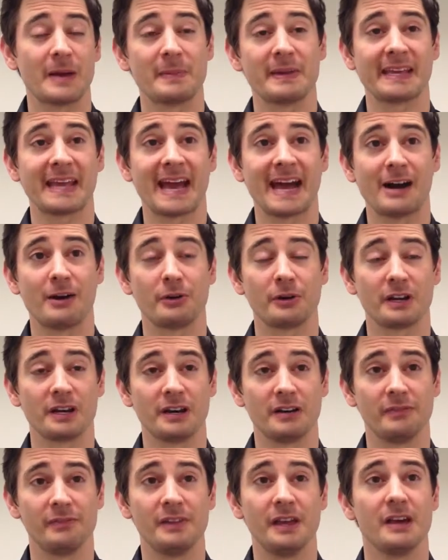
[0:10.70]
coming out
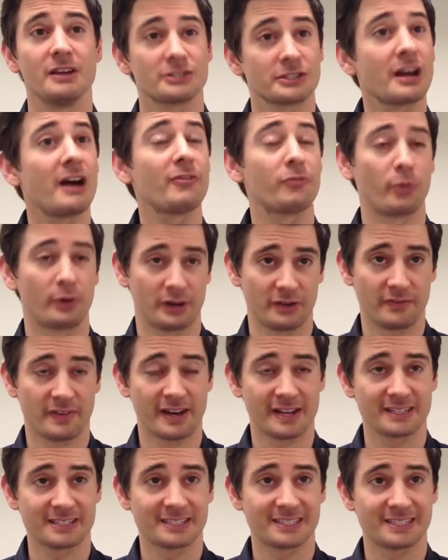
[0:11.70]
of Software
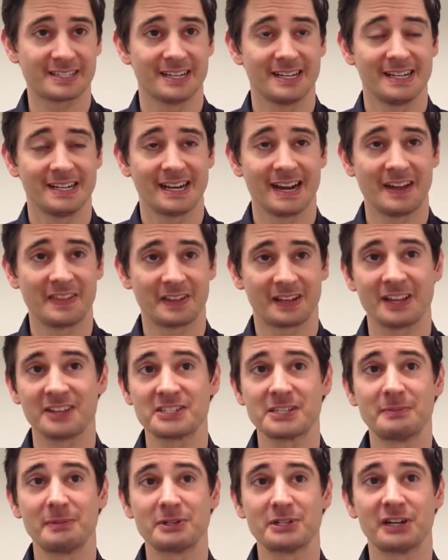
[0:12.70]
Advice and the
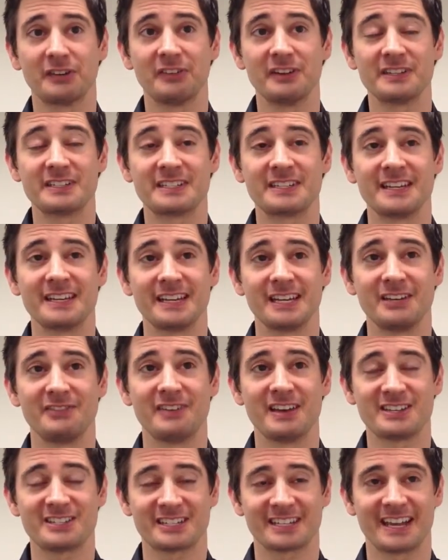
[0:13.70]
customer service
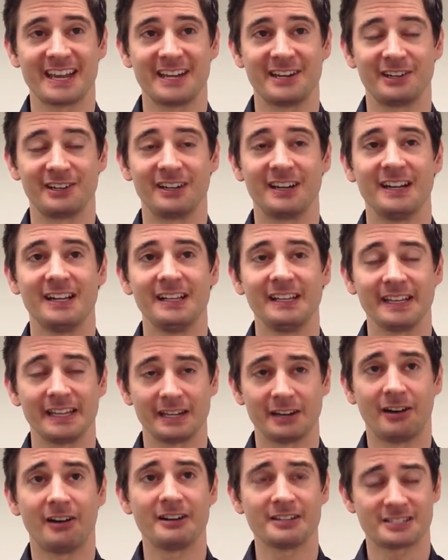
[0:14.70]
investigator in
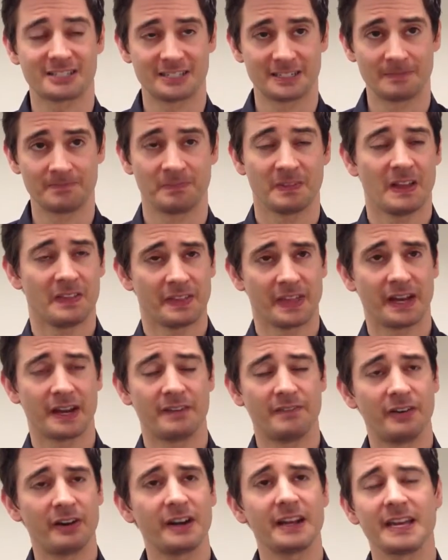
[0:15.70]
Austin. They did
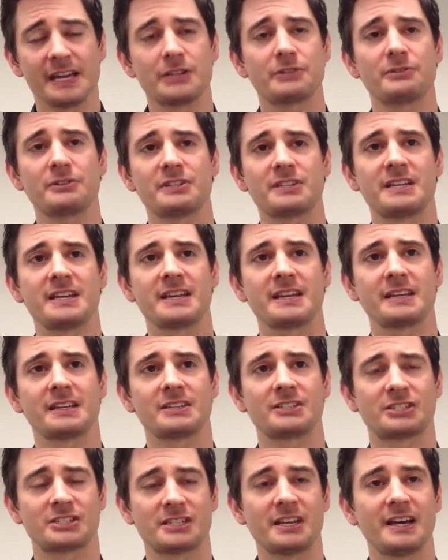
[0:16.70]
a very interesting
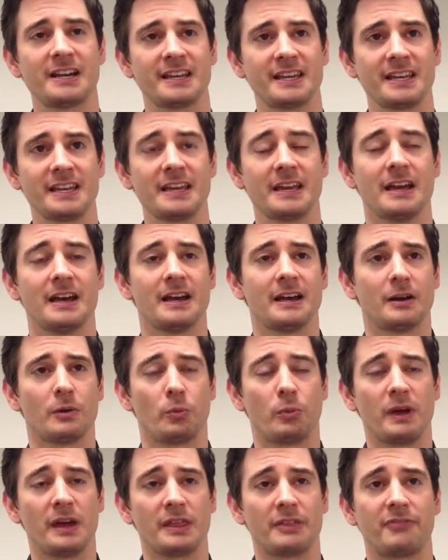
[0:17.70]
study
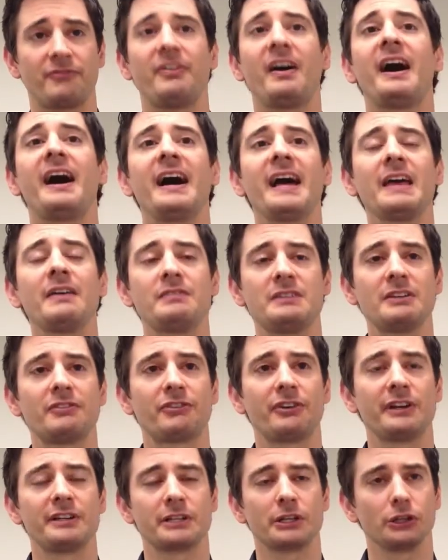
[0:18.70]
with five
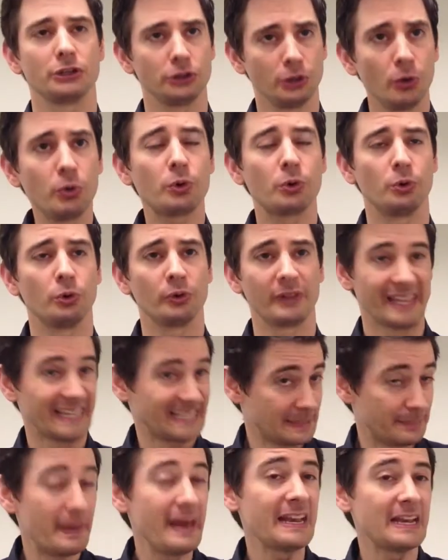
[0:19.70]
different local
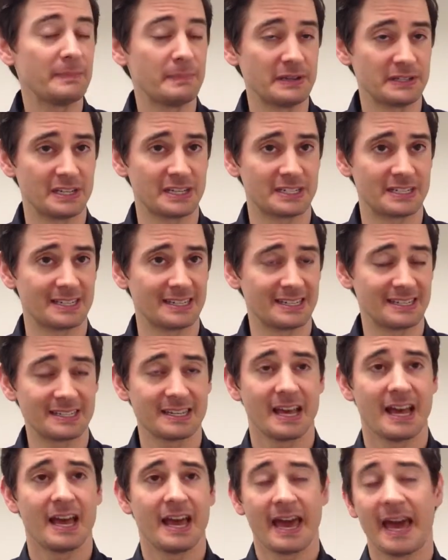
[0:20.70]
independent businesses
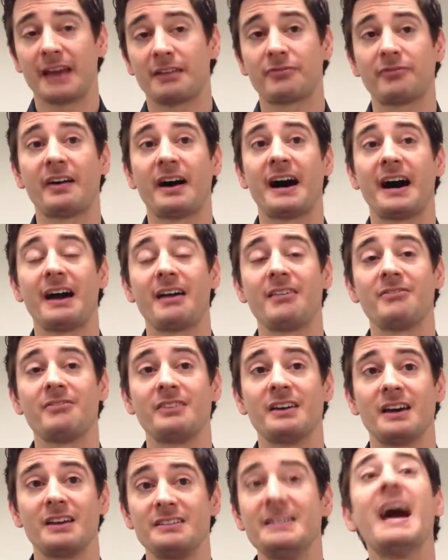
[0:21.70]
and five
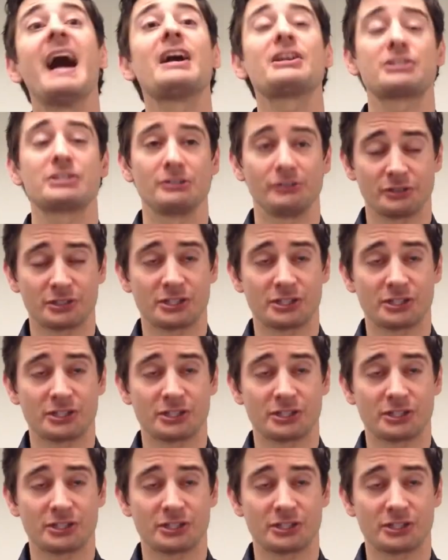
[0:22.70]
national